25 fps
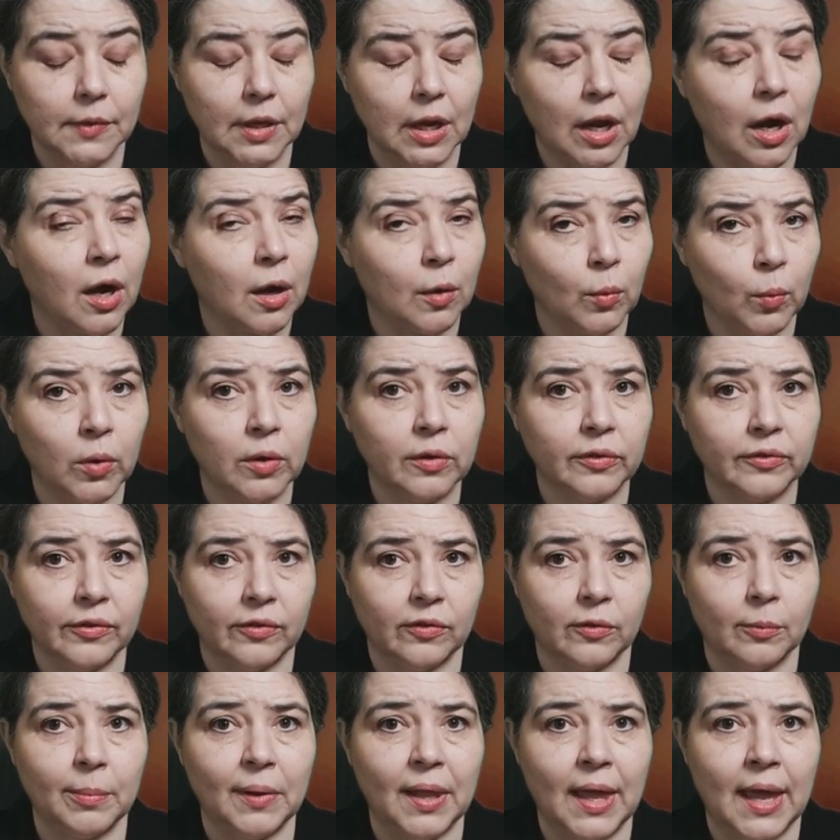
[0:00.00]
Our world is
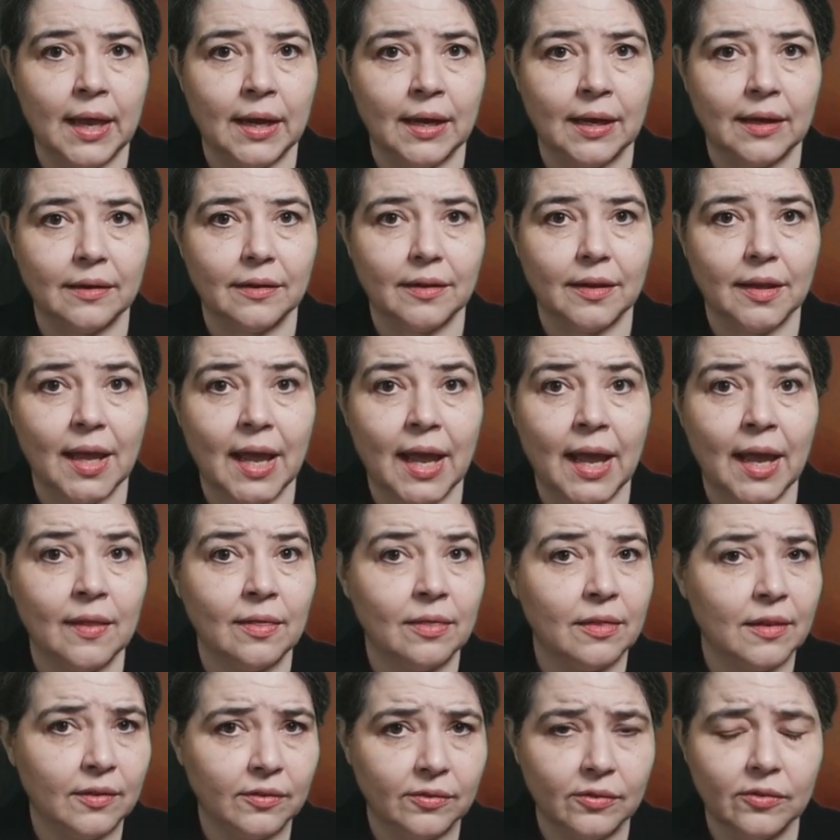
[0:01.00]
a planet,
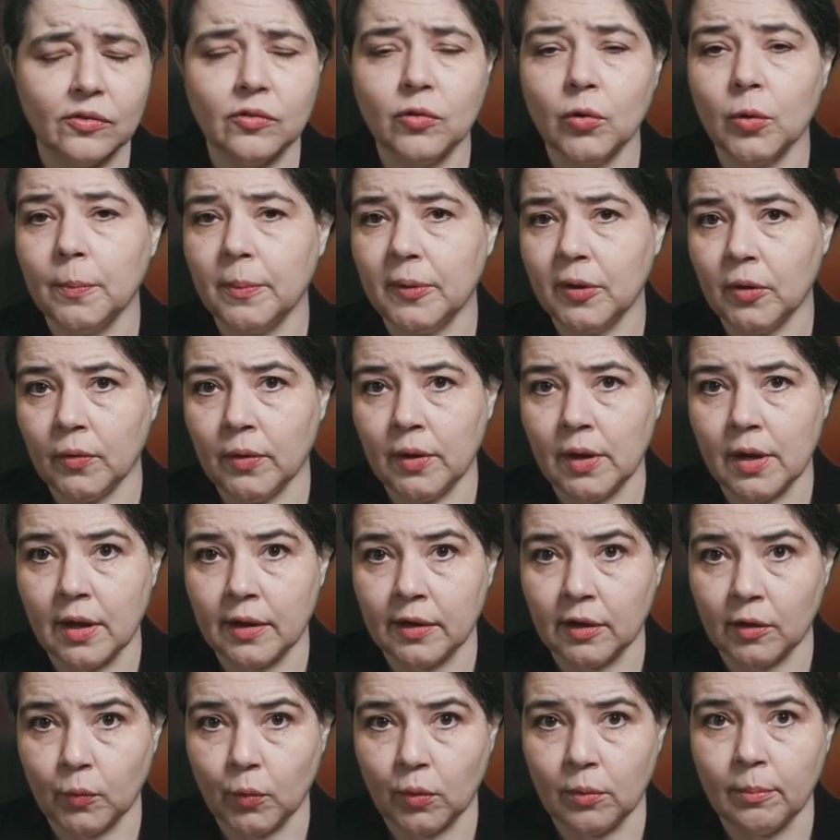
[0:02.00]
and this is your
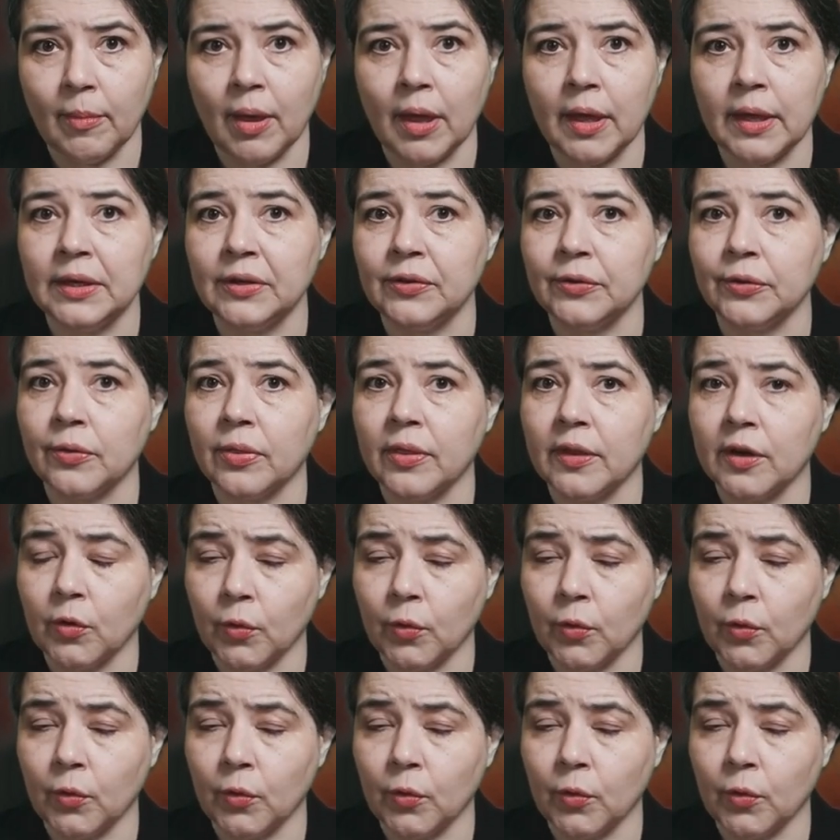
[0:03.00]
periodic reminder that